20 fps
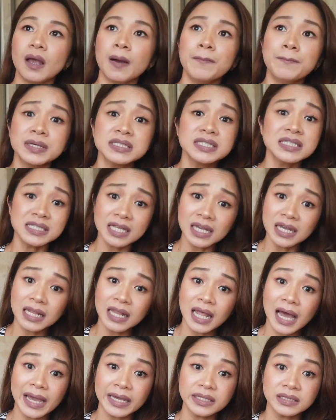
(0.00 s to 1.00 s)
But still,
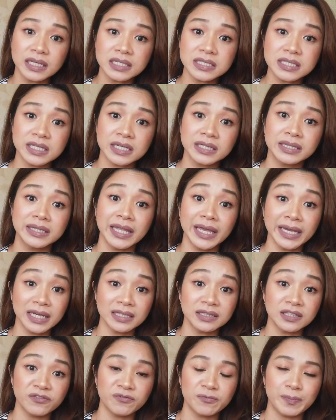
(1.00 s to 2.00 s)
I tested
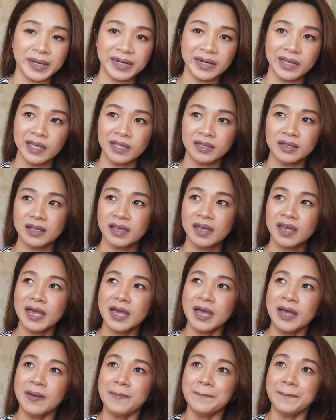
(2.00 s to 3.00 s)
negative pa rin.
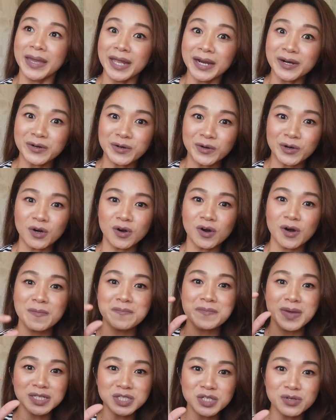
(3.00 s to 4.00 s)
Pero,
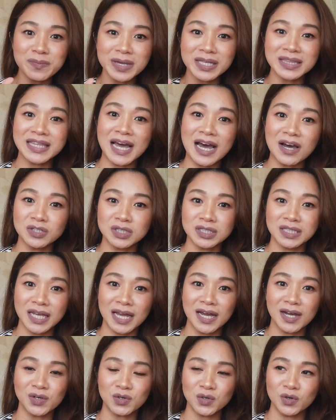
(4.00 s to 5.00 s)
medyo may doubt
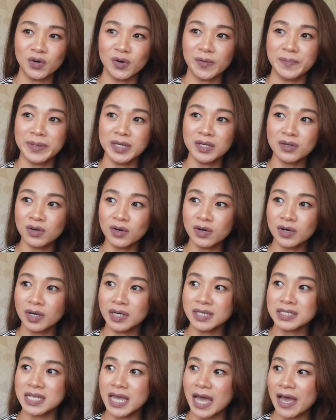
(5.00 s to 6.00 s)
na ako
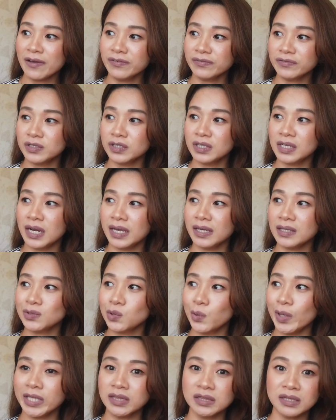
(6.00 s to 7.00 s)
because after like
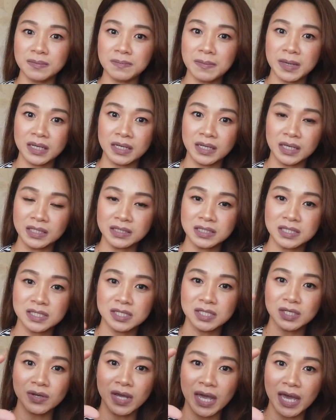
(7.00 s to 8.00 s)
20 minutes,
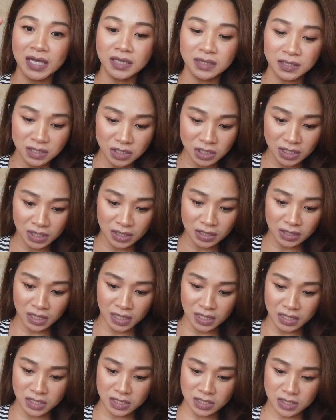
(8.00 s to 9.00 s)
yung antigen
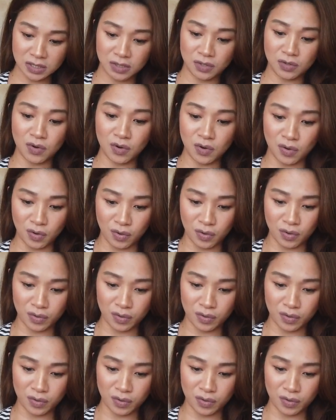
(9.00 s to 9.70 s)
test ko